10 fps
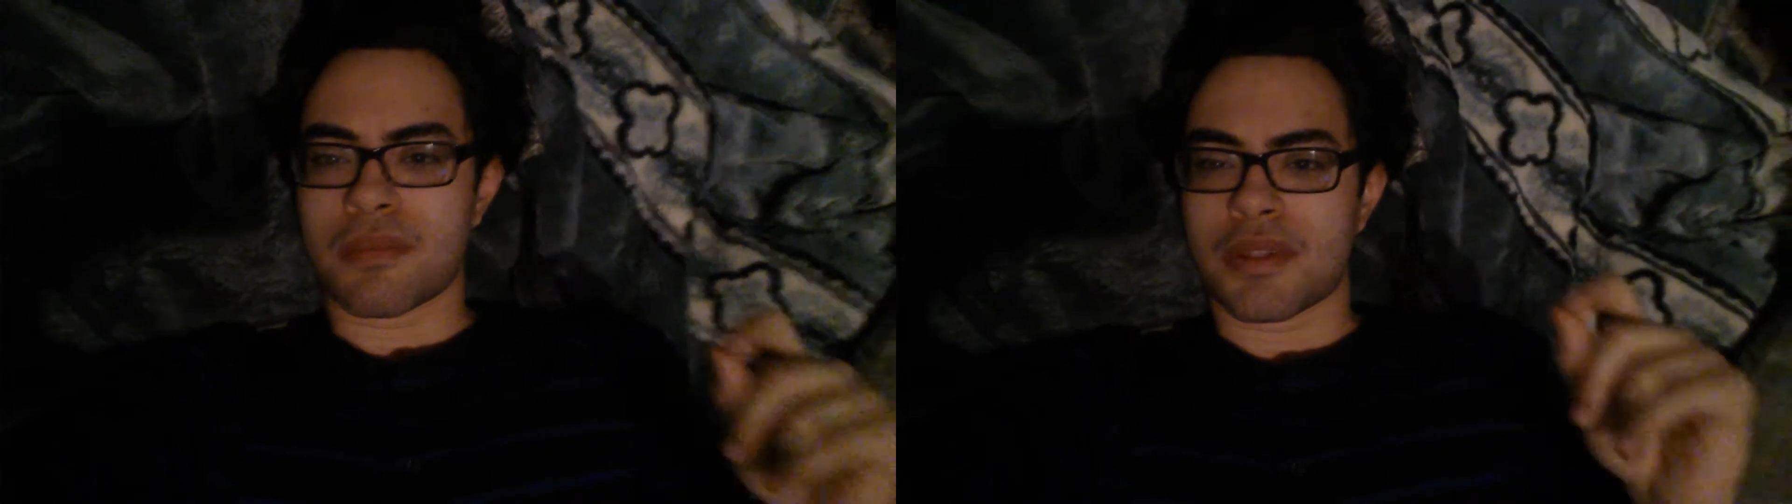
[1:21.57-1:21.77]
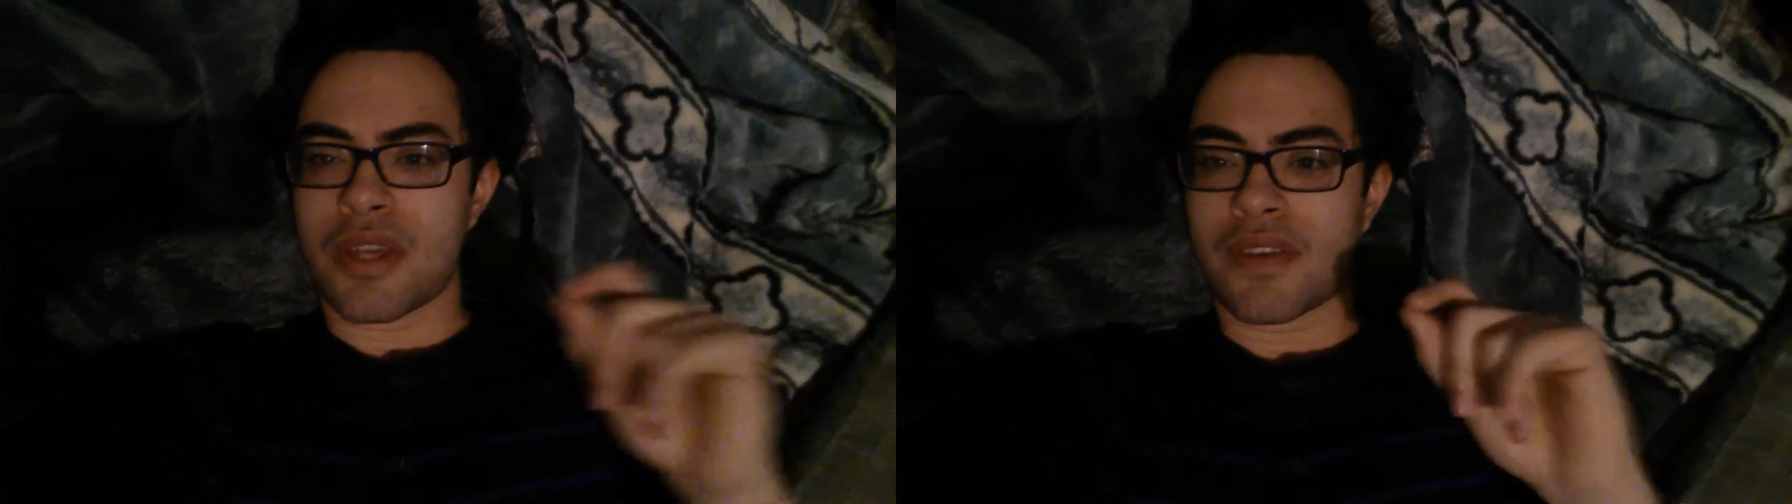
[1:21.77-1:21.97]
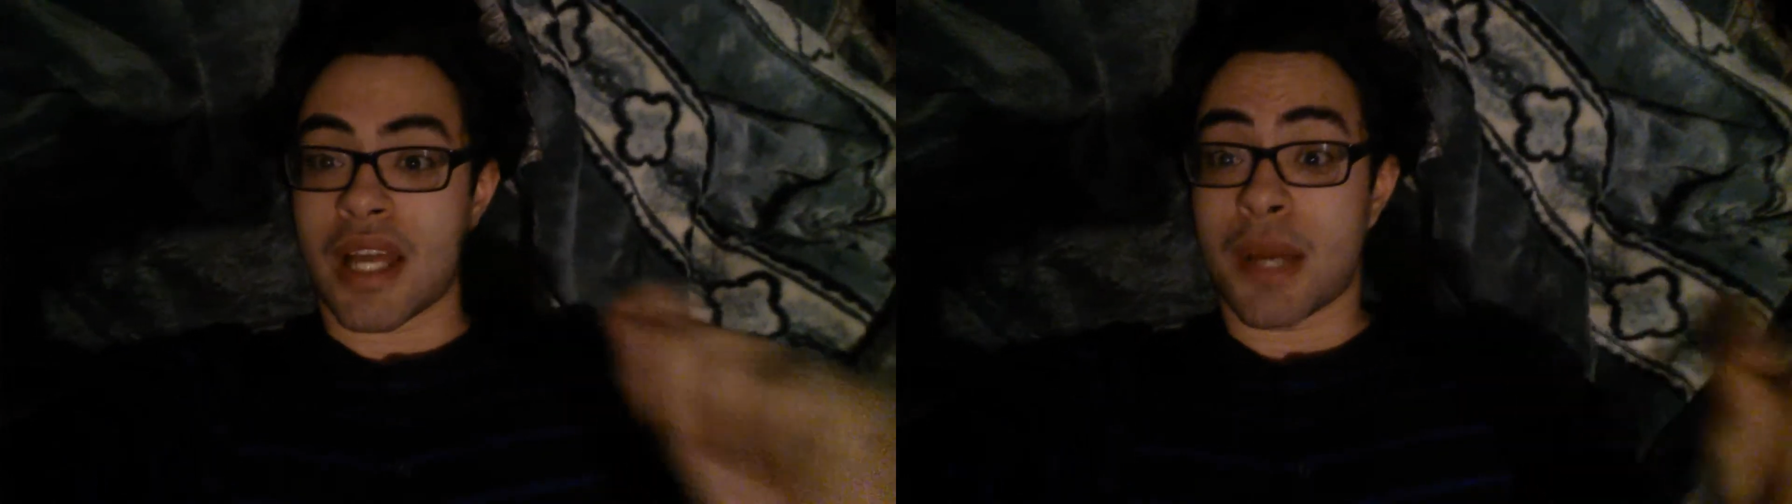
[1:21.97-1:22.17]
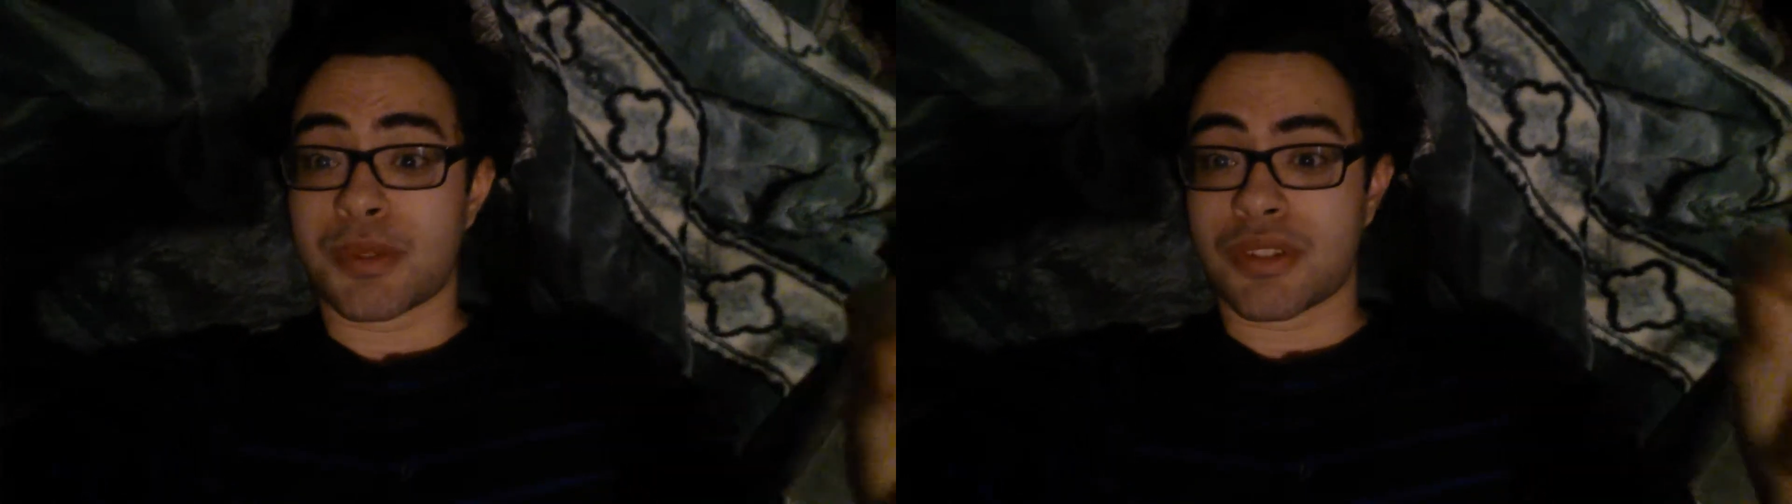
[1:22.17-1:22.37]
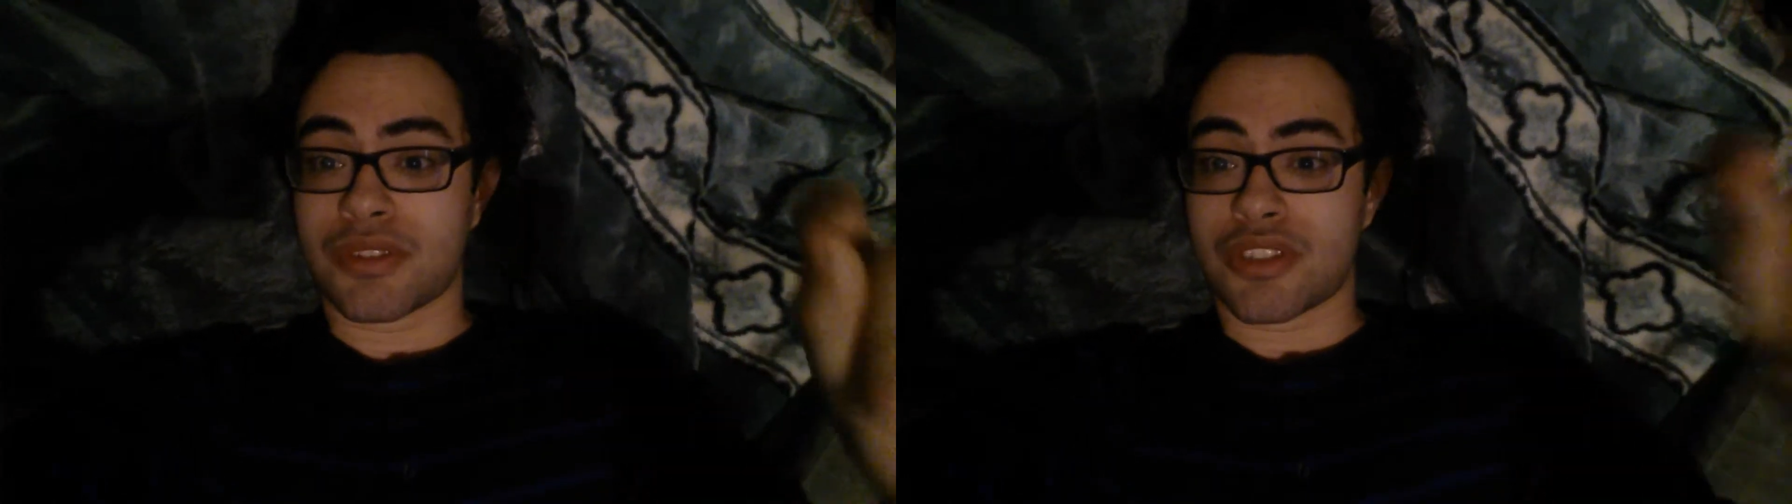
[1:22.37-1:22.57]
but you have an
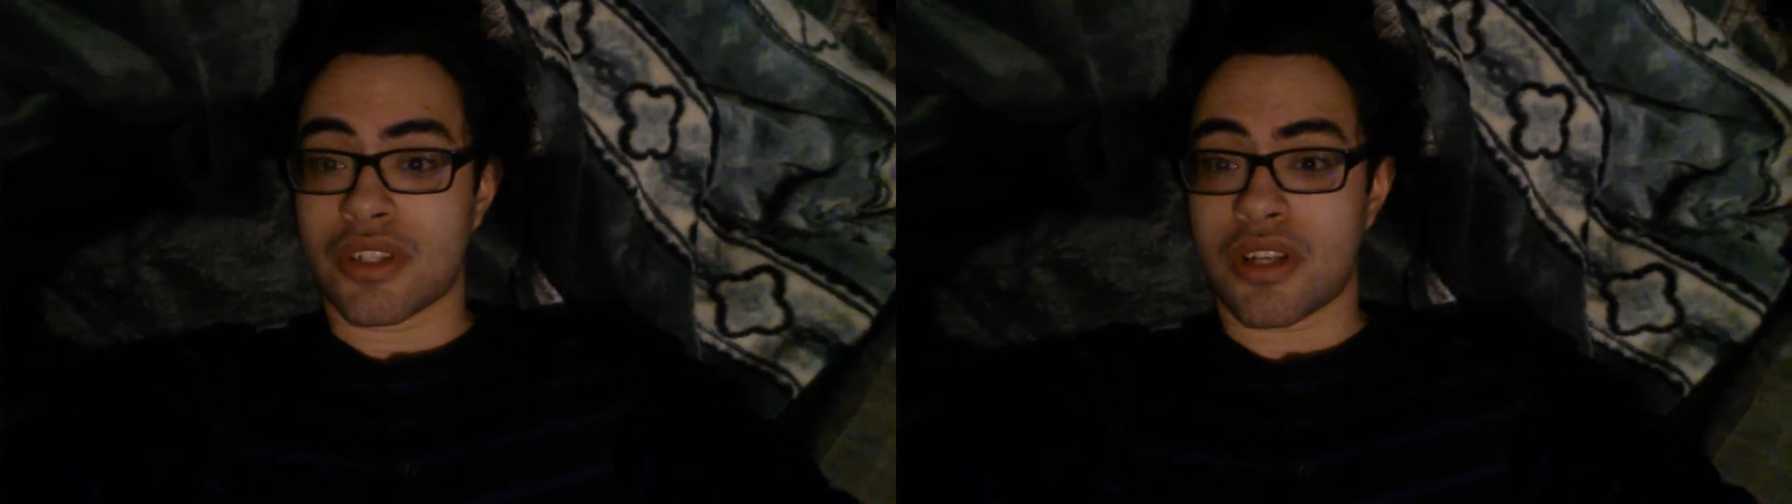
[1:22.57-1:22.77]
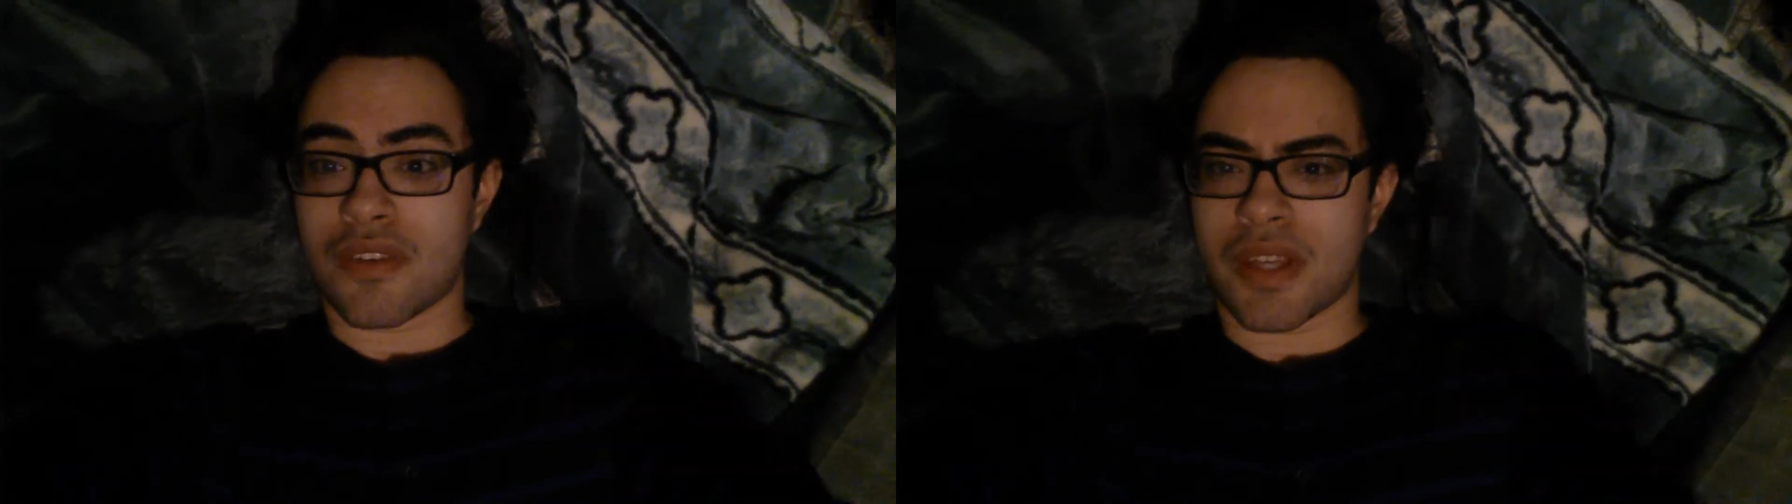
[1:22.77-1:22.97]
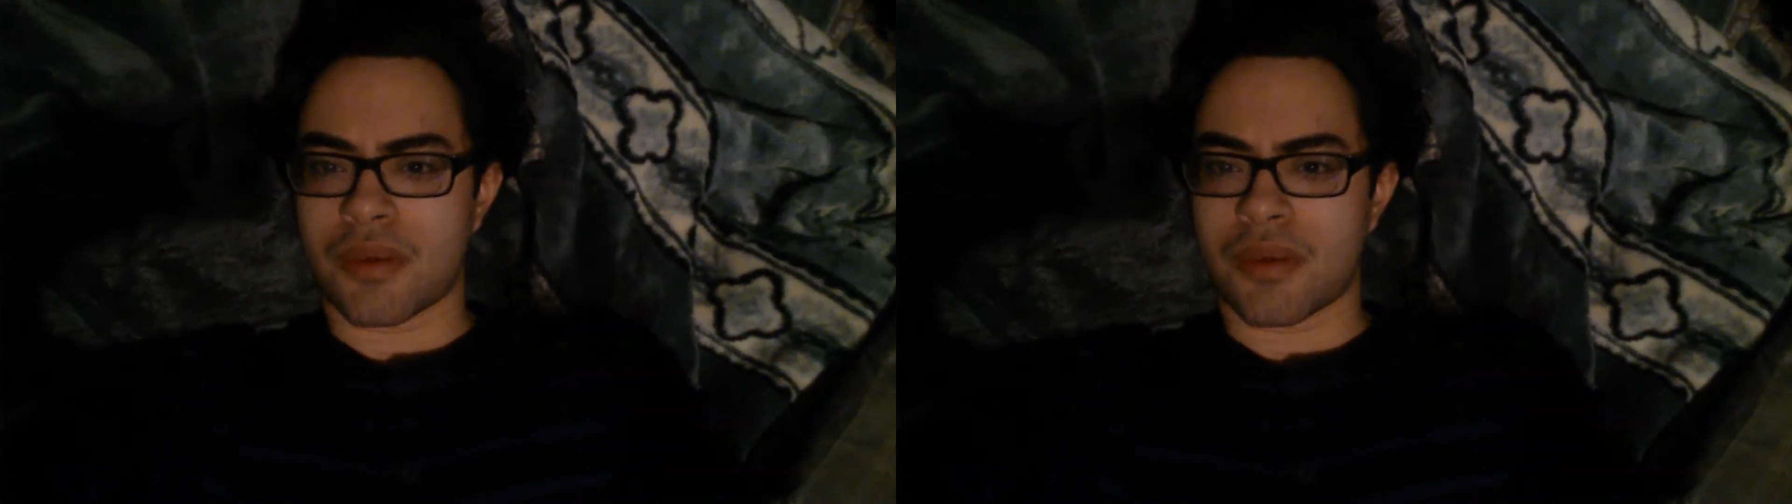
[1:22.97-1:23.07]
option to shut it off.